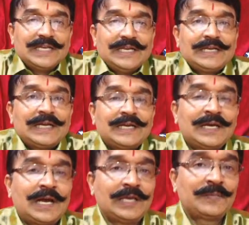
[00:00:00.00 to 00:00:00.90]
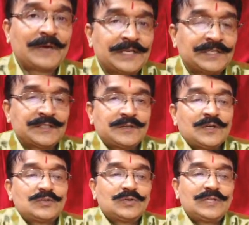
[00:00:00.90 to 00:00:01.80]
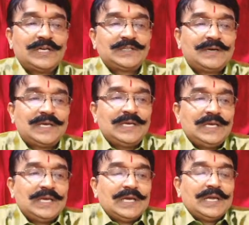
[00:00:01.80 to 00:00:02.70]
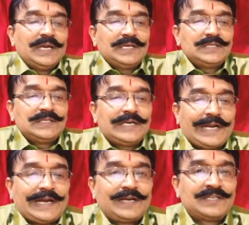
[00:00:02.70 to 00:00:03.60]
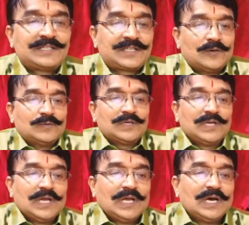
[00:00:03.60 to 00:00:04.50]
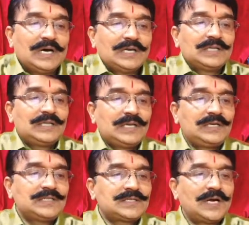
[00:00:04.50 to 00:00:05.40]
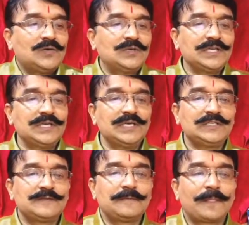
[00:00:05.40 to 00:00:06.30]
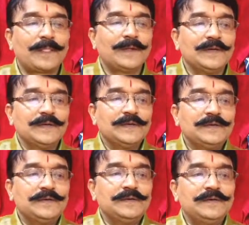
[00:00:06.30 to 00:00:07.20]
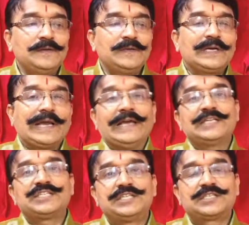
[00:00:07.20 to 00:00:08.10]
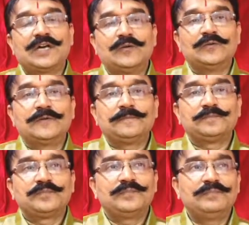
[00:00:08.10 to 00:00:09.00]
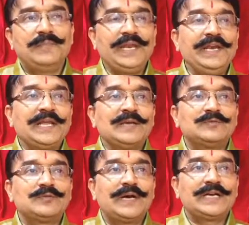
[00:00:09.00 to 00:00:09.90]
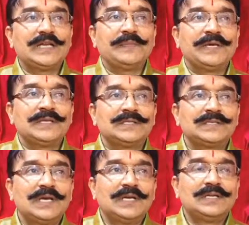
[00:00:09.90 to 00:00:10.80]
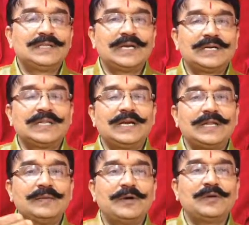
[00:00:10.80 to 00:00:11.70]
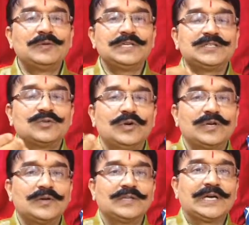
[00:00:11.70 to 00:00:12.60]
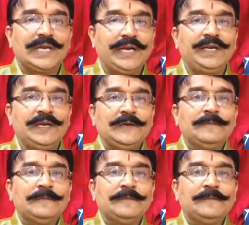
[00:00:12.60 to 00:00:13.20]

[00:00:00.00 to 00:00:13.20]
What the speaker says: it at a higher price. So that is why it is trade discount. Another discount is cash discount. Many times what happens, that amount is sold on the credit,